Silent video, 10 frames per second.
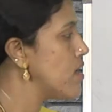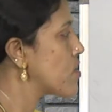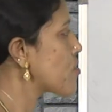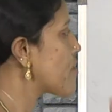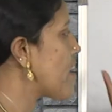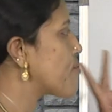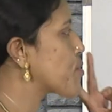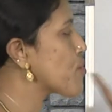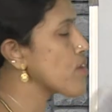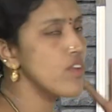So we have
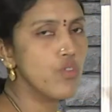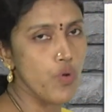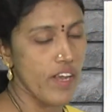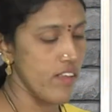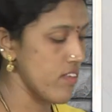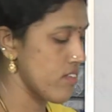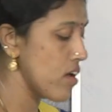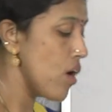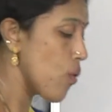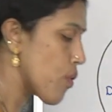proved in 2 cases.
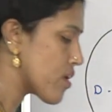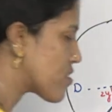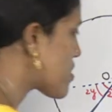What is the